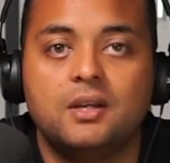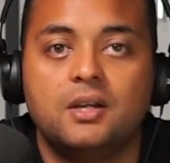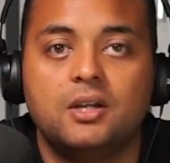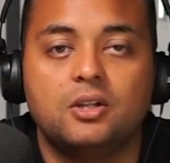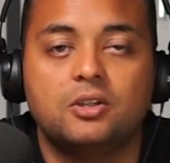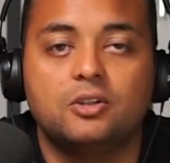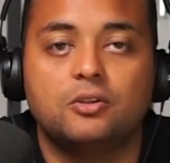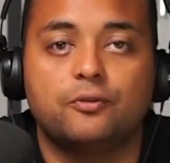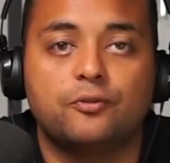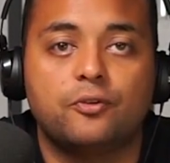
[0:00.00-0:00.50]

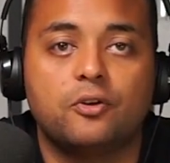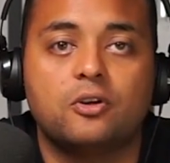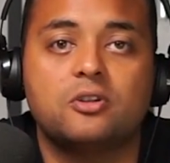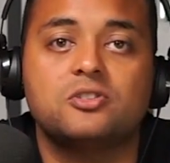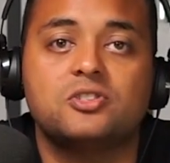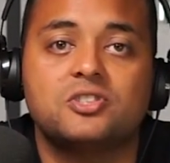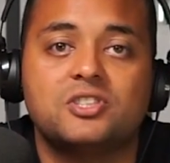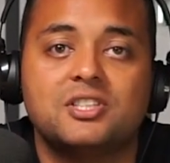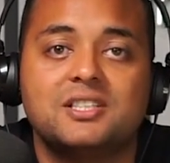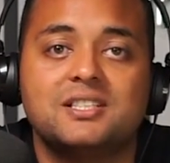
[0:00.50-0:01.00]
The
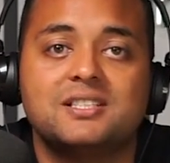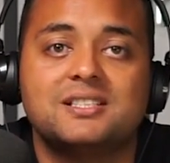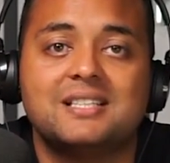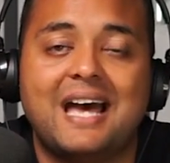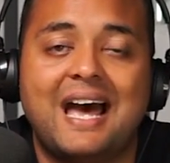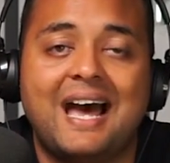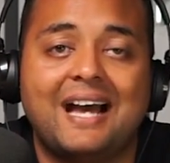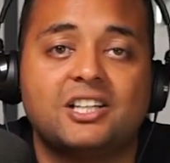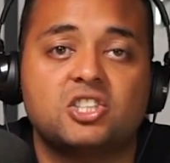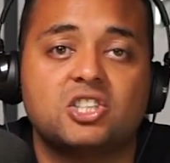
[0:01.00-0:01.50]
first is
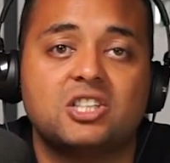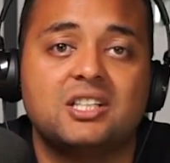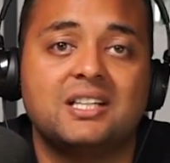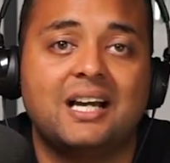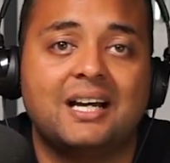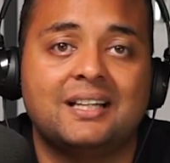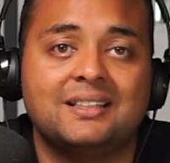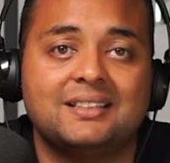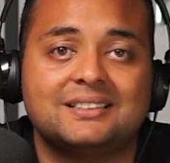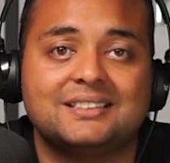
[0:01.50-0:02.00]
actually
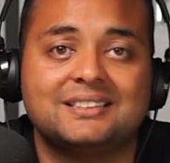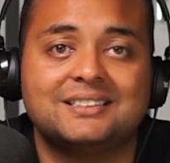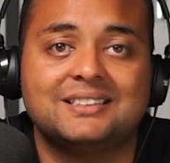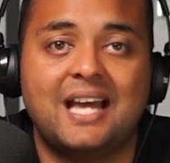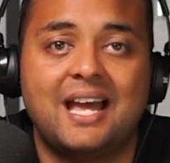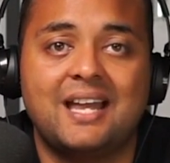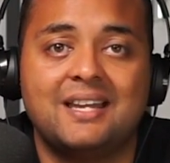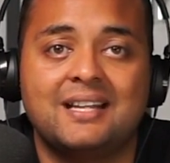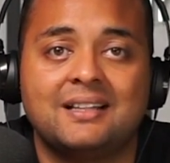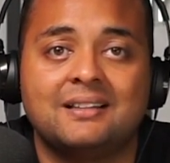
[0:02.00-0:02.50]

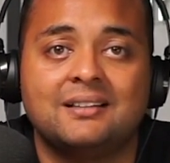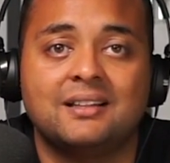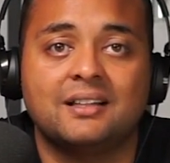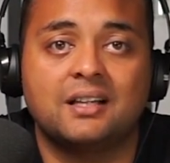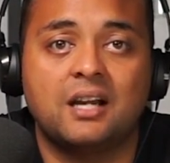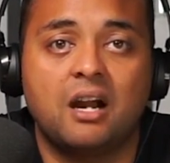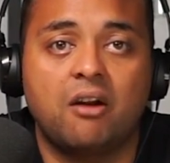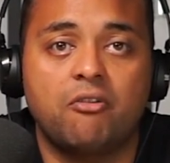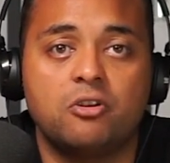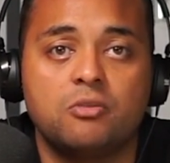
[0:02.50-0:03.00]
understanding the
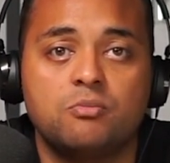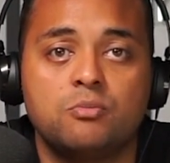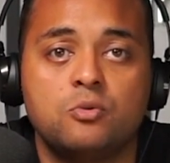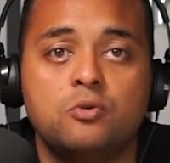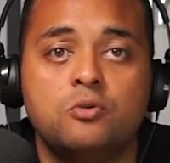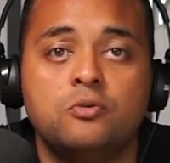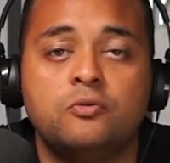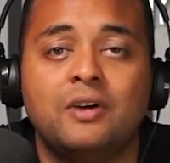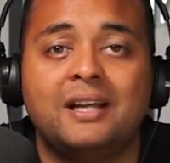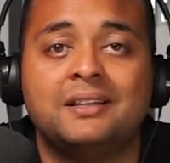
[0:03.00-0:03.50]
current
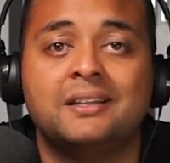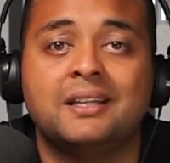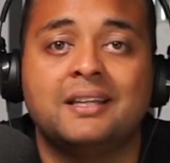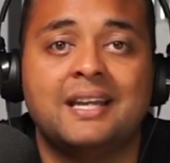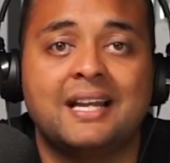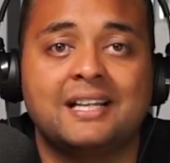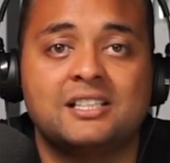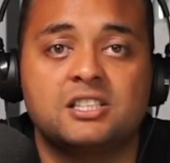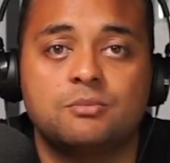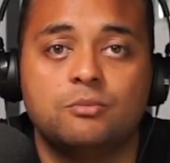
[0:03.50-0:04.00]
move and the
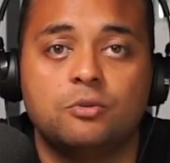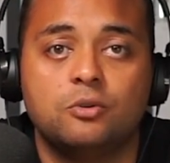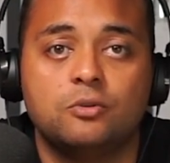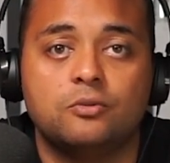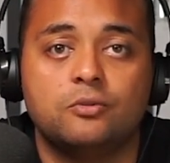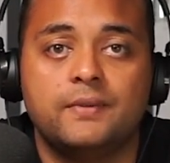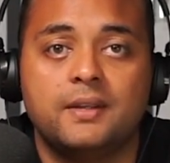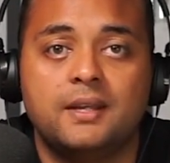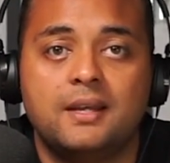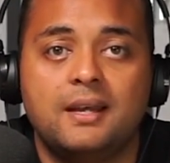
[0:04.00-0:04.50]
next move.
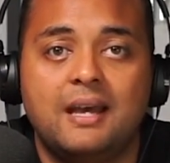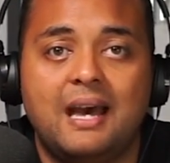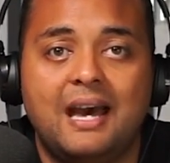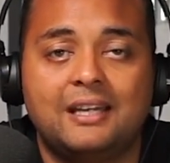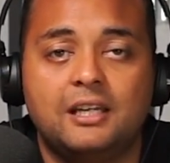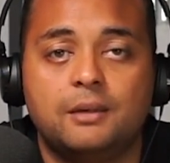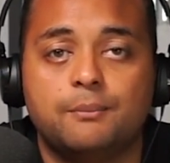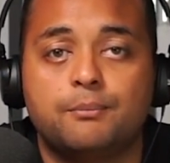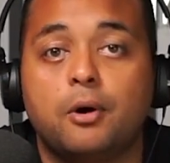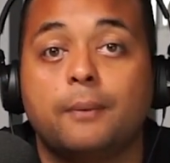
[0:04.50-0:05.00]
And
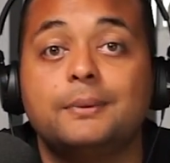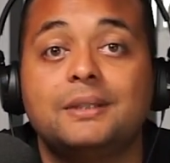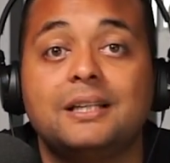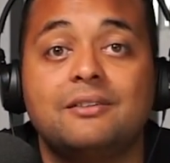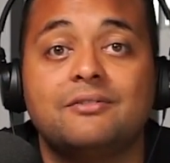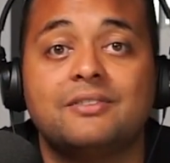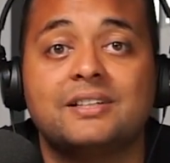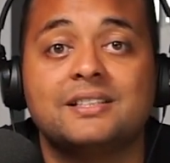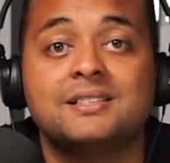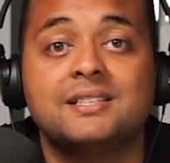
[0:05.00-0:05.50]
in property
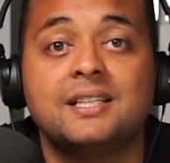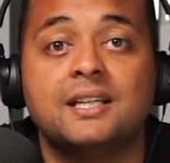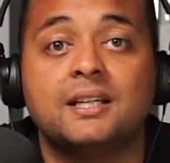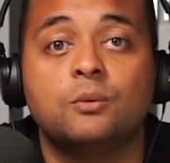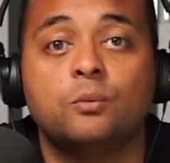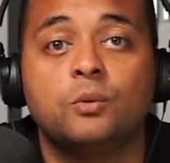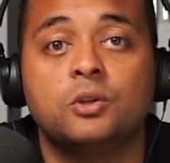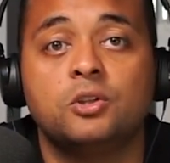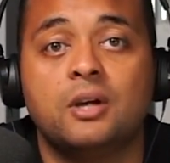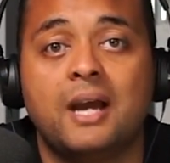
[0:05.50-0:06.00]
investing,
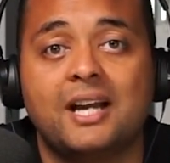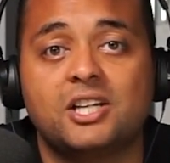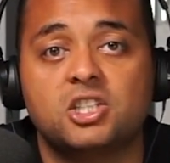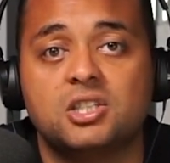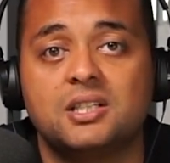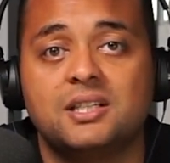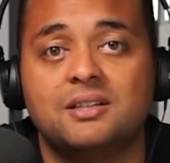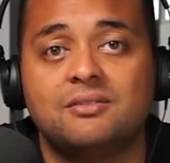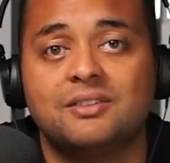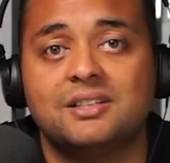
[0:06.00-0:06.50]
when you're
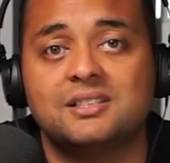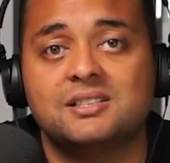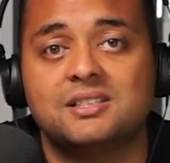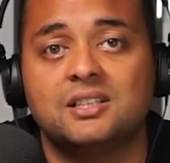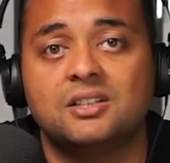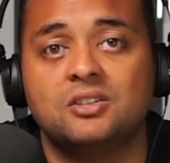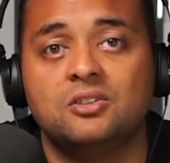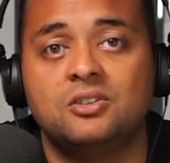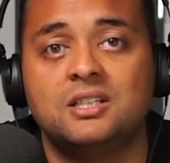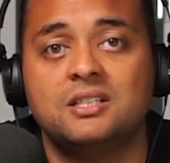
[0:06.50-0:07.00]
actually investing,
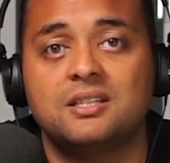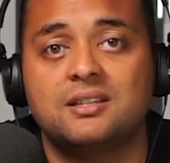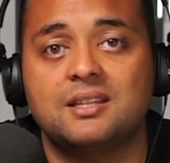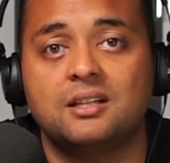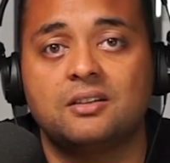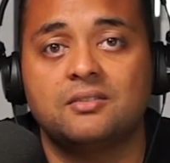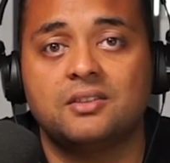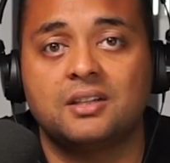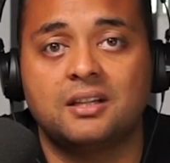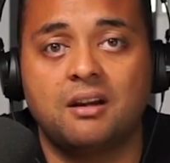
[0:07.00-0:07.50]
you need to think
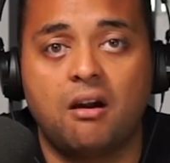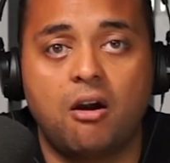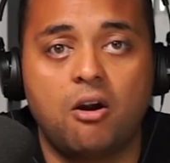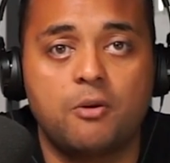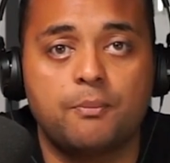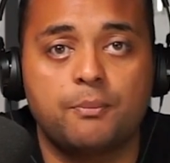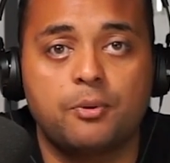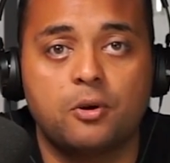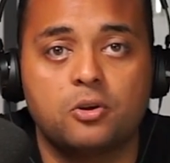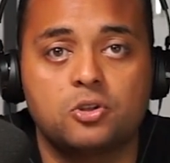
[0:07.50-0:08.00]
of the current
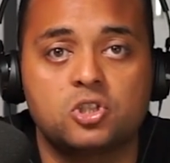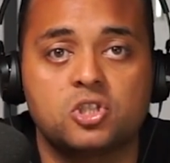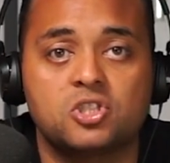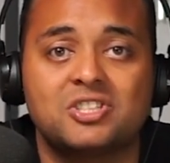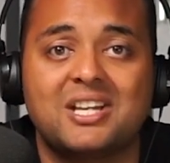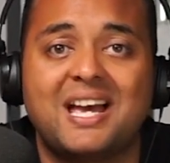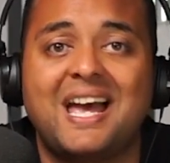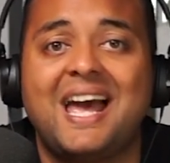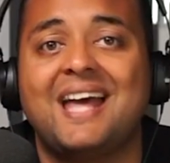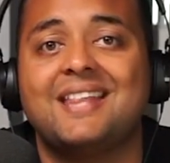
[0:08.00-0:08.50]
purchase
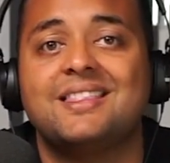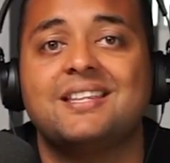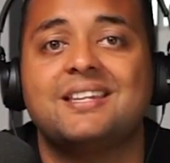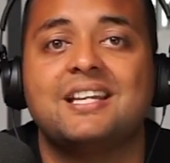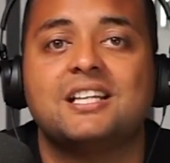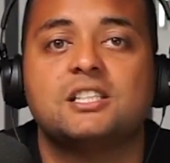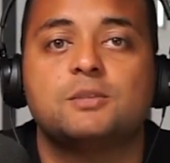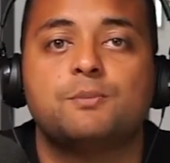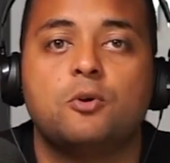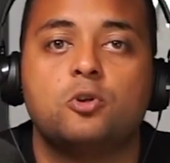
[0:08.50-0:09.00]
and the
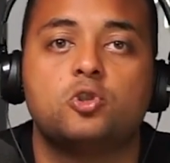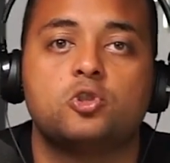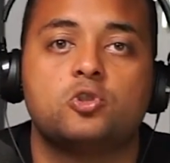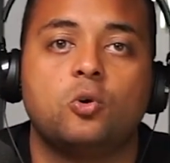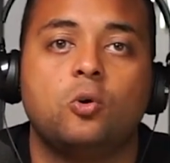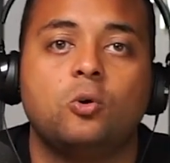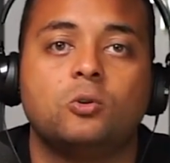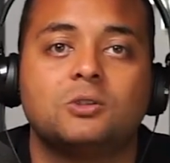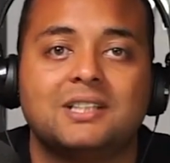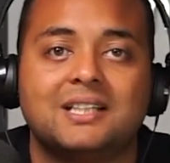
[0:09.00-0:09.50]
next purchase
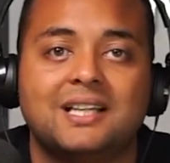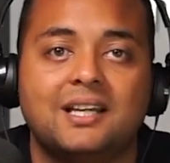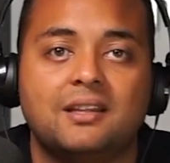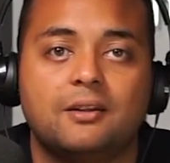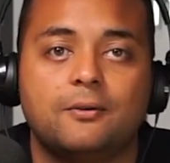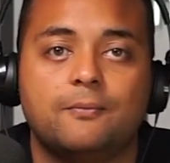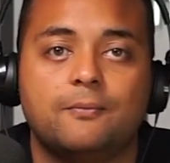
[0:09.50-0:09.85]
all together.